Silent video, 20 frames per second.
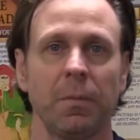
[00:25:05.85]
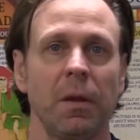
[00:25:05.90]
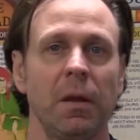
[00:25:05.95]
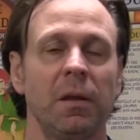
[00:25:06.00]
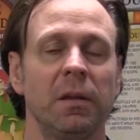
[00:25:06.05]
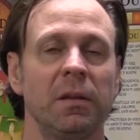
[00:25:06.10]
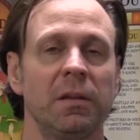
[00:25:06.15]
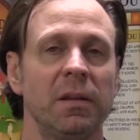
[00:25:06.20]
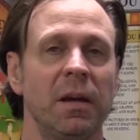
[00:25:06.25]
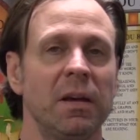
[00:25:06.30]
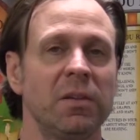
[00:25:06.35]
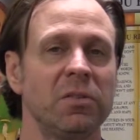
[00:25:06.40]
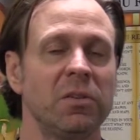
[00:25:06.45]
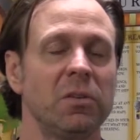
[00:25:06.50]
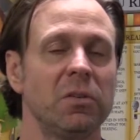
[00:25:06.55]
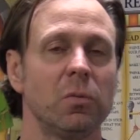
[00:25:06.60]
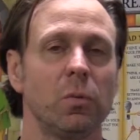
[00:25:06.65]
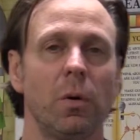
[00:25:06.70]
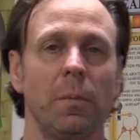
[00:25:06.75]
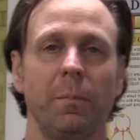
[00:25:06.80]
And in
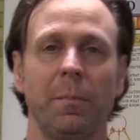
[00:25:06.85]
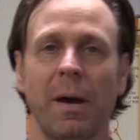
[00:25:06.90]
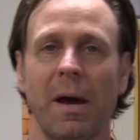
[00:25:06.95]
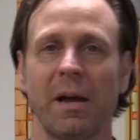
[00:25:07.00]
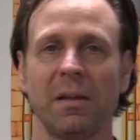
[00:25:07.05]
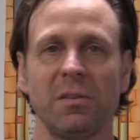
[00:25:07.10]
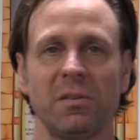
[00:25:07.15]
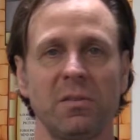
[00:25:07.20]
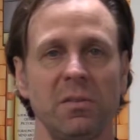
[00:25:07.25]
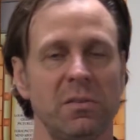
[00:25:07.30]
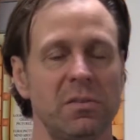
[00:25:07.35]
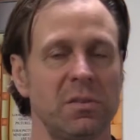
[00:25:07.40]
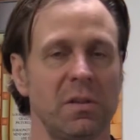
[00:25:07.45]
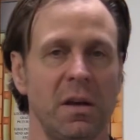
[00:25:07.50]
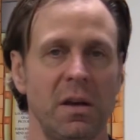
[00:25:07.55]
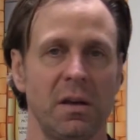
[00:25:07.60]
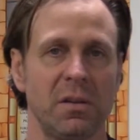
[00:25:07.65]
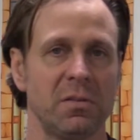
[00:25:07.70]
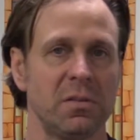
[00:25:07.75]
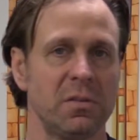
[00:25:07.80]
essence, what Madison
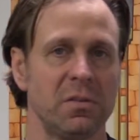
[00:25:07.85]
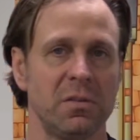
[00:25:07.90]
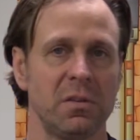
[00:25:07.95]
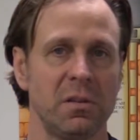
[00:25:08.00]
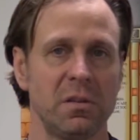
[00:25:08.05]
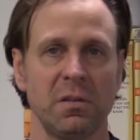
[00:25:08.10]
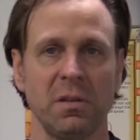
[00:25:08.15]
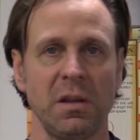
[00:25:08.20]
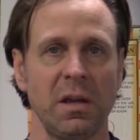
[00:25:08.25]
says is that